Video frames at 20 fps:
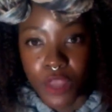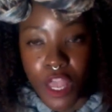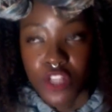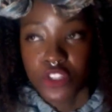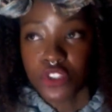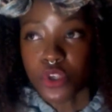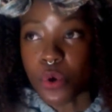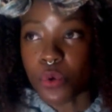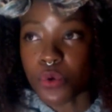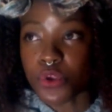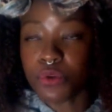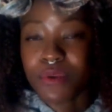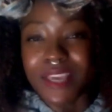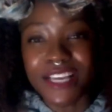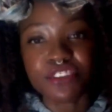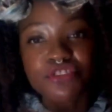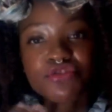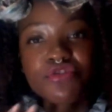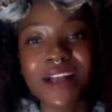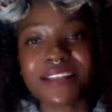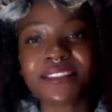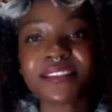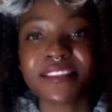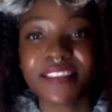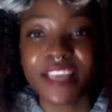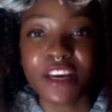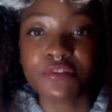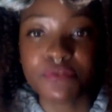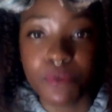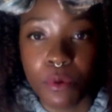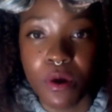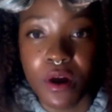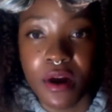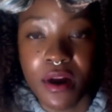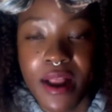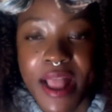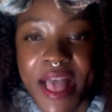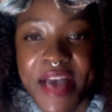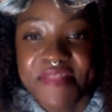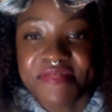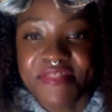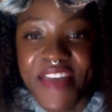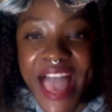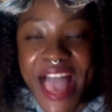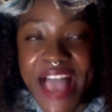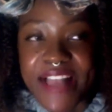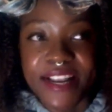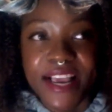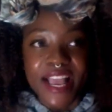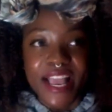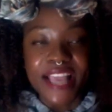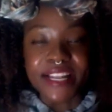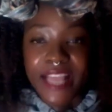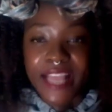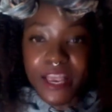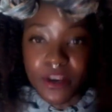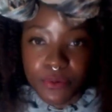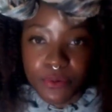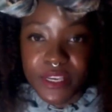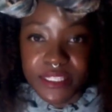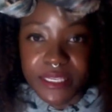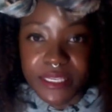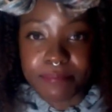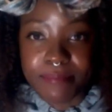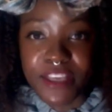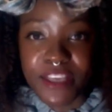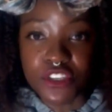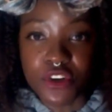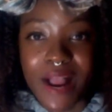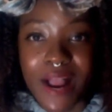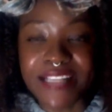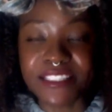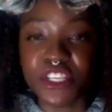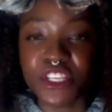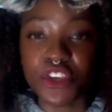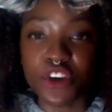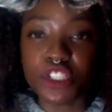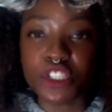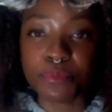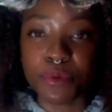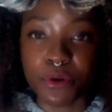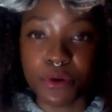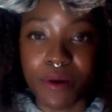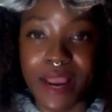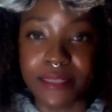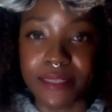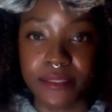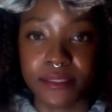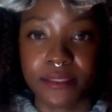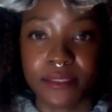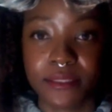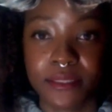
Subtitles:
So you can trust, therefore, that in increasing measure as the years progress,